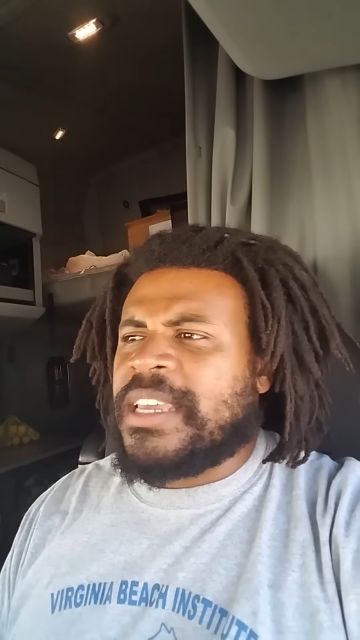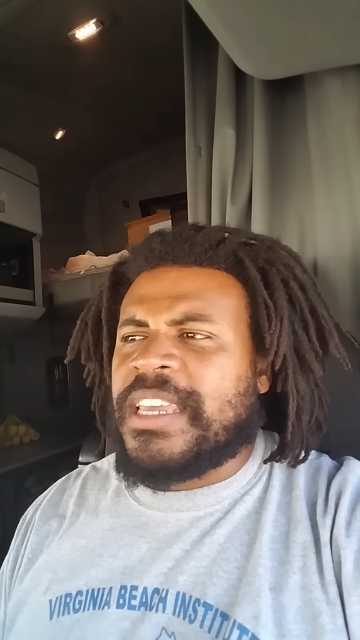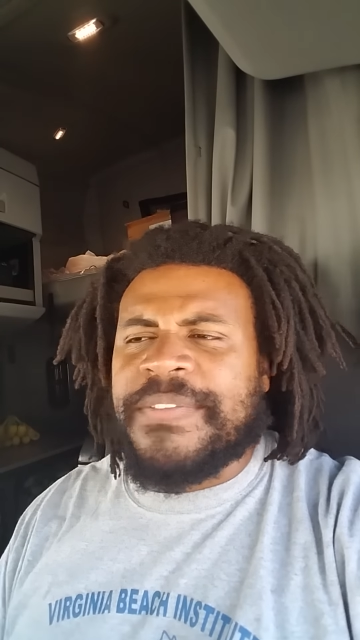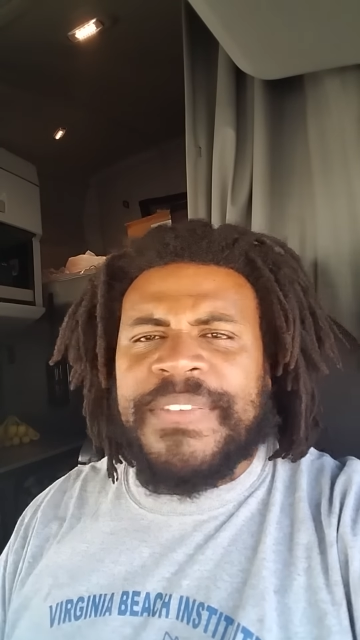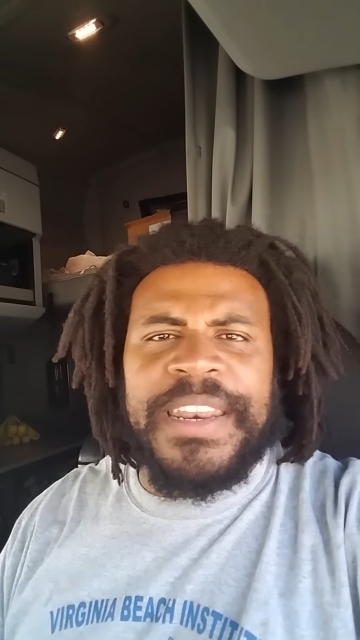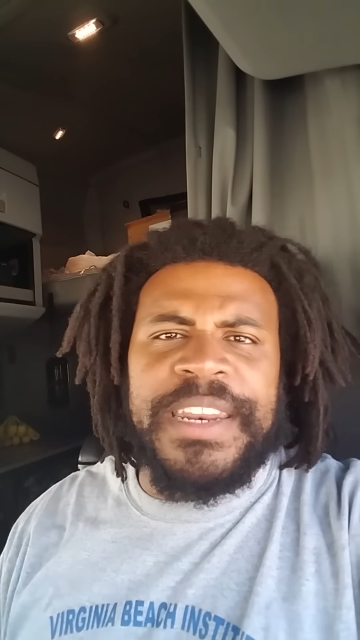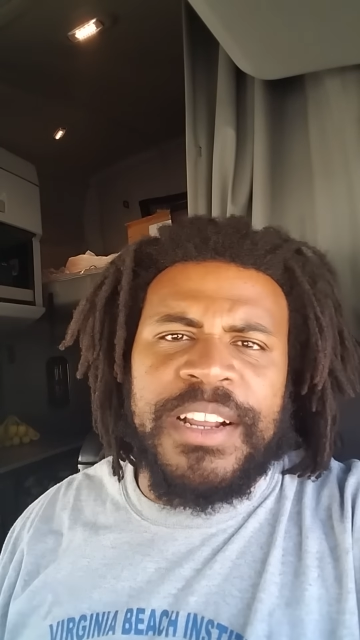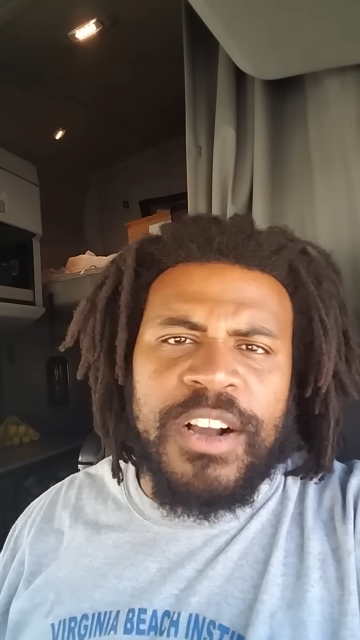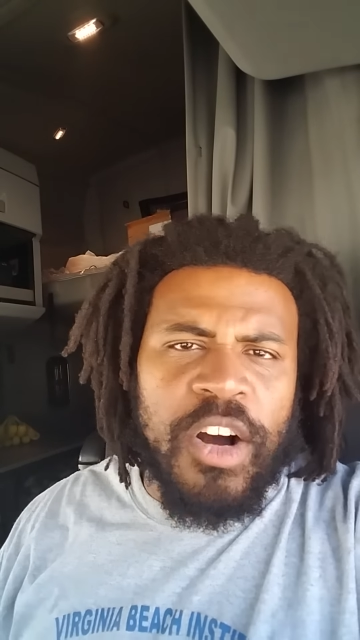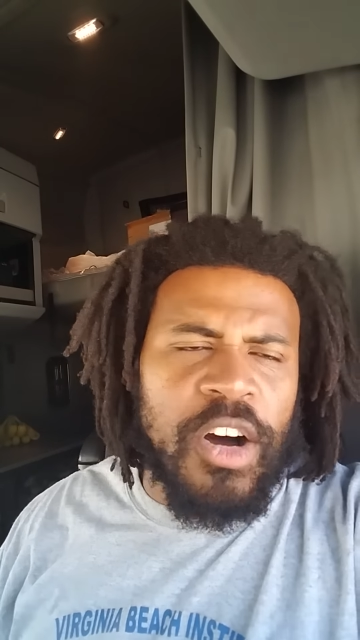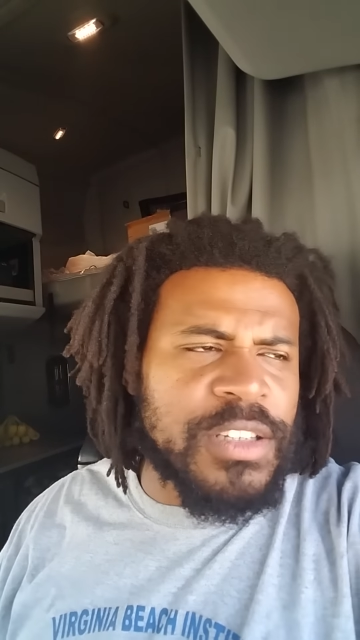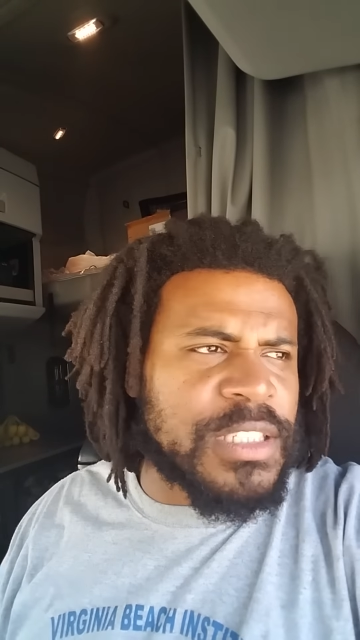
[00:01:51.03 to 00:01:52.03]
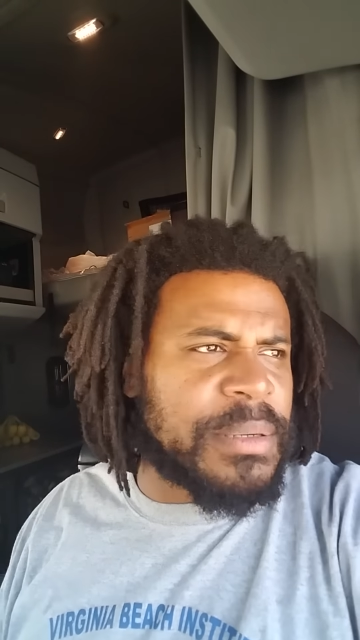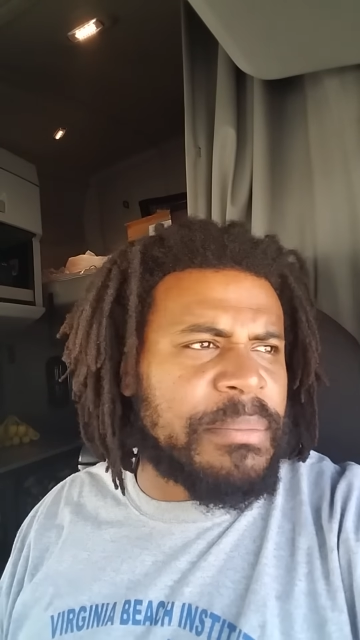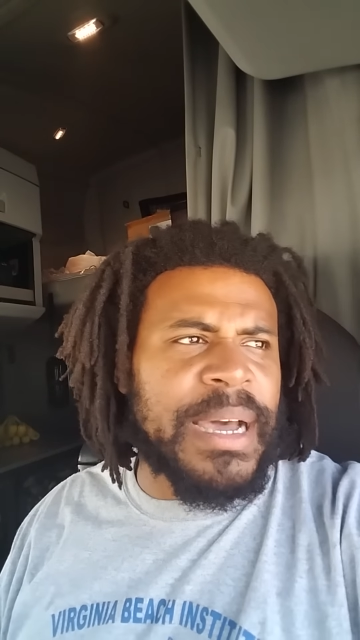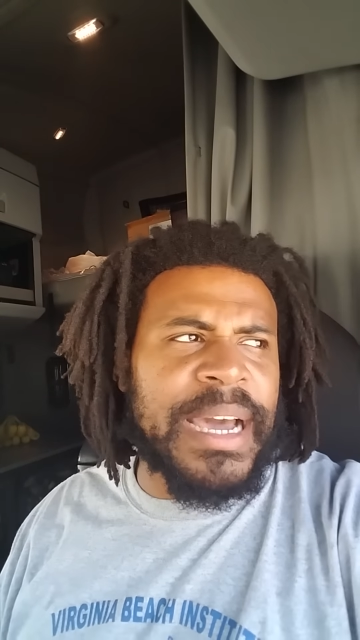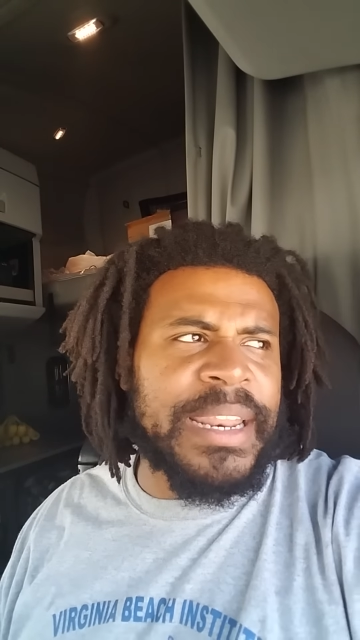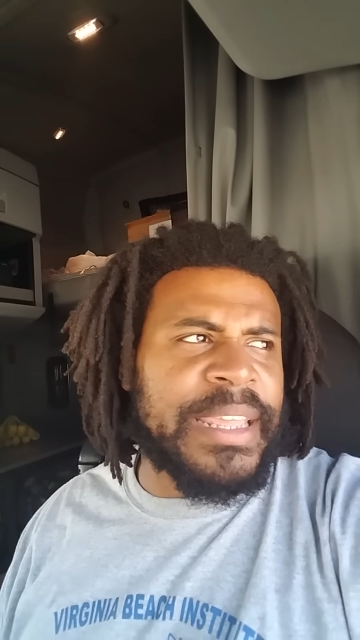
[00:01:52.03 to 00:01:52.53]
If I need to call
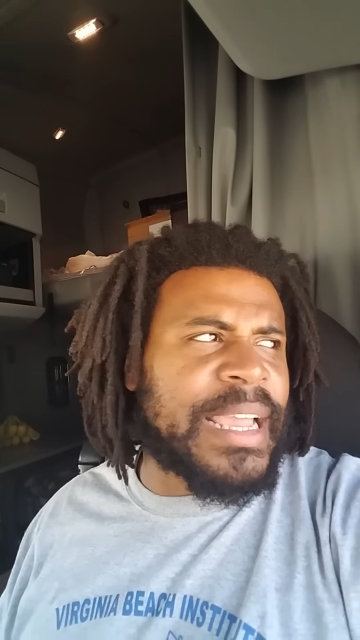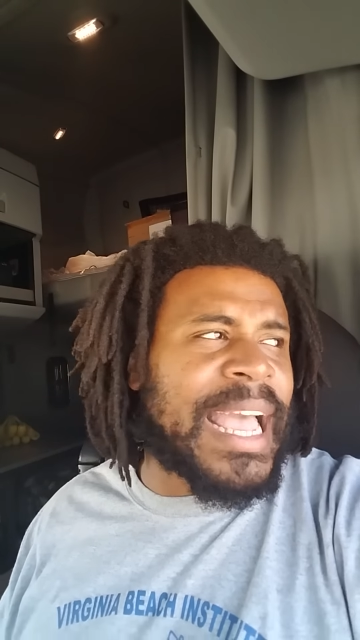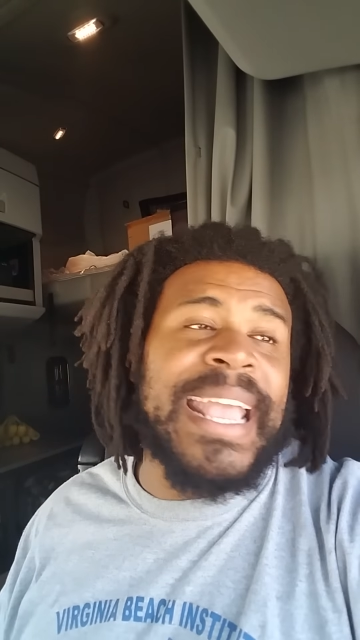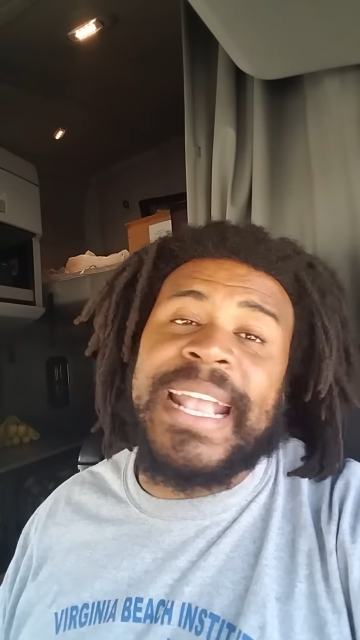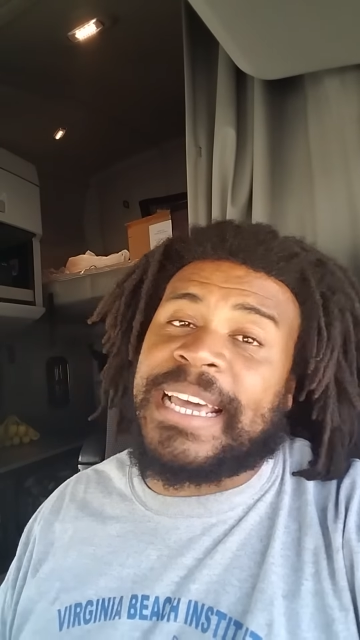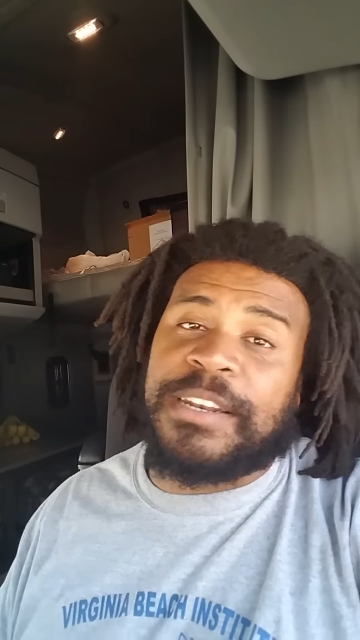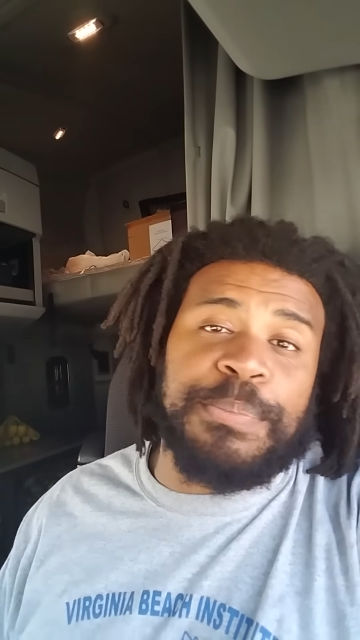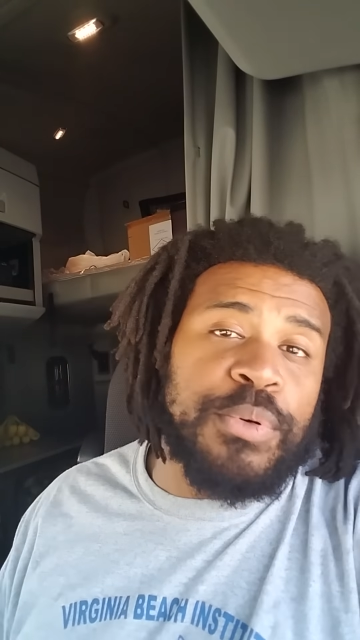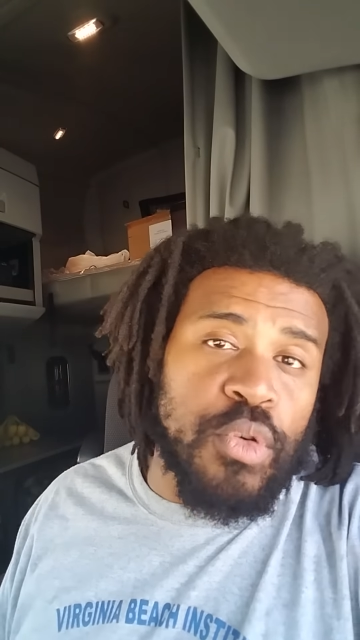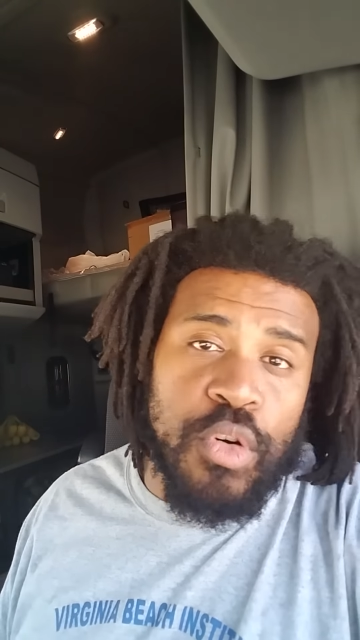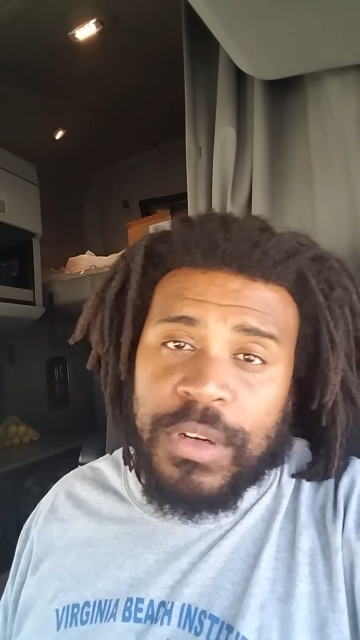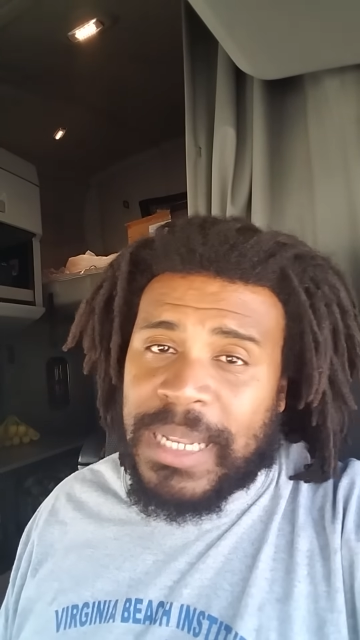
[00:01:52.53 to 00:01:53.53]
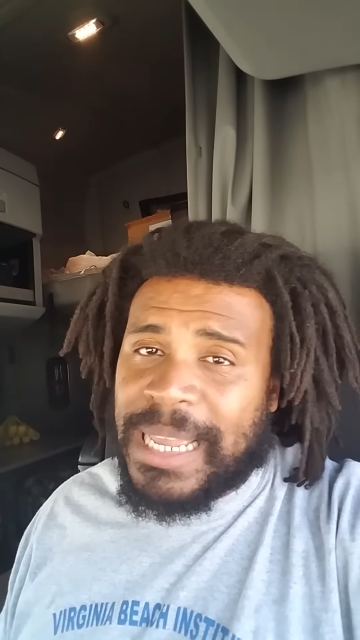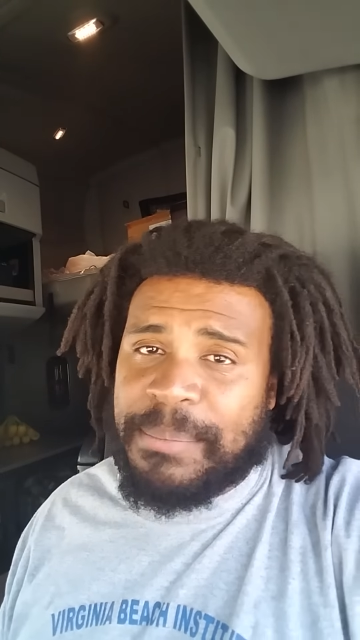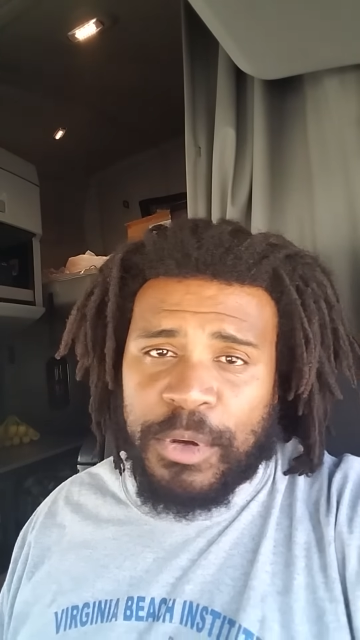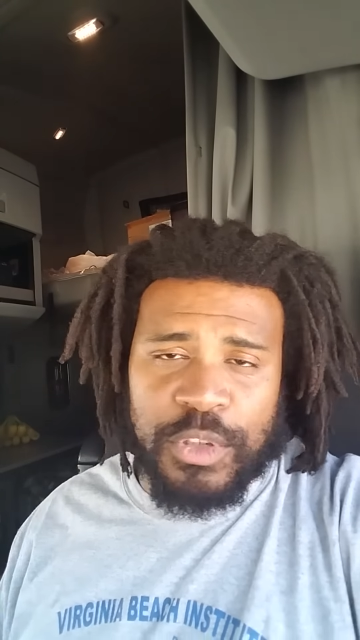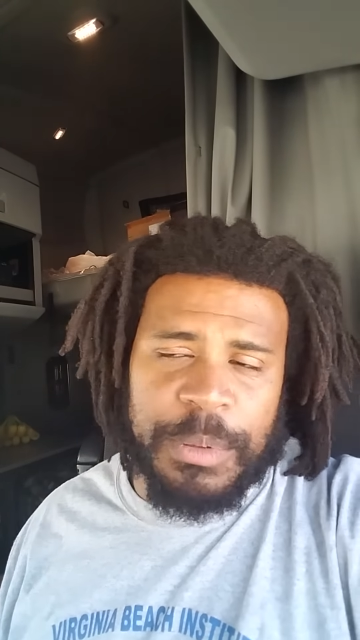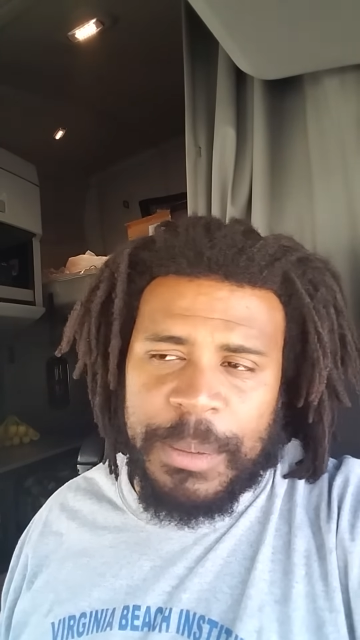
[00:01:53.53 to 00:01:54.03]
somebody, I ain't got to pull like
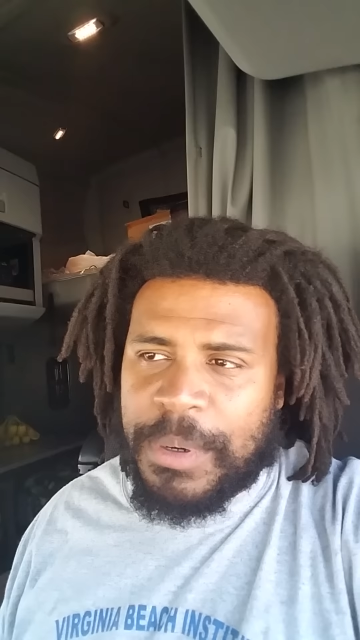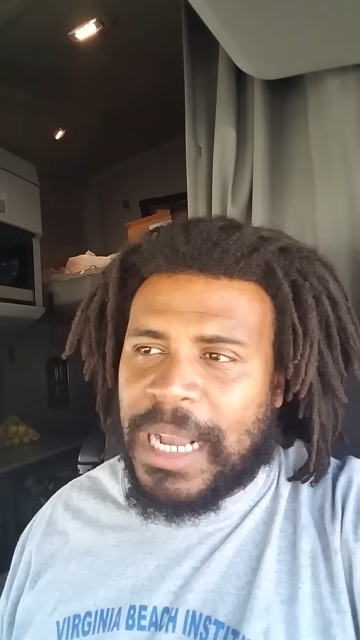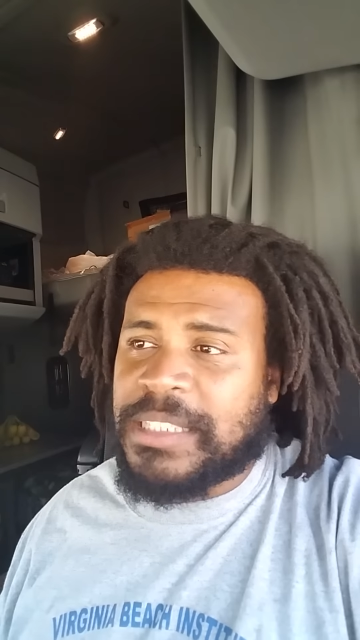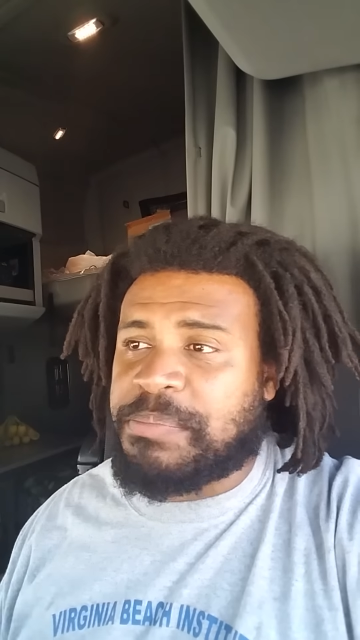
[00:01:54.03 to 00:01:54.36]
most people,